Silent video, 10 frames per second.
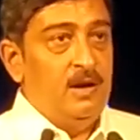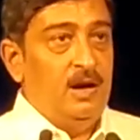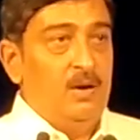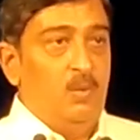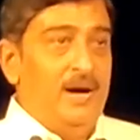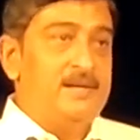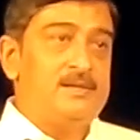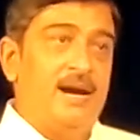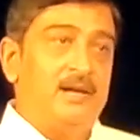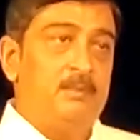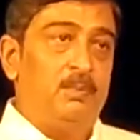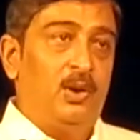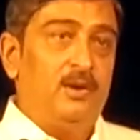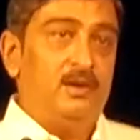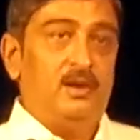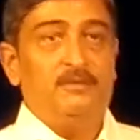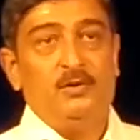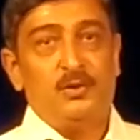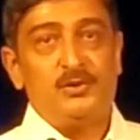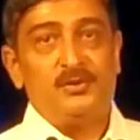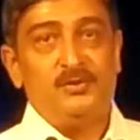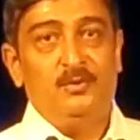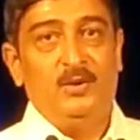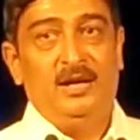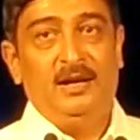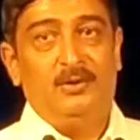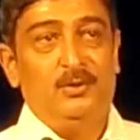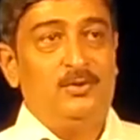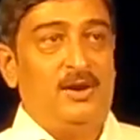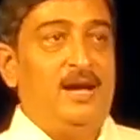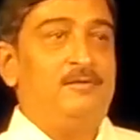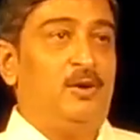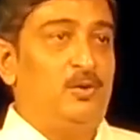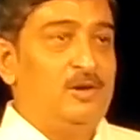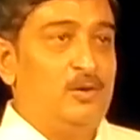Why is that important? Of course, we need to drive over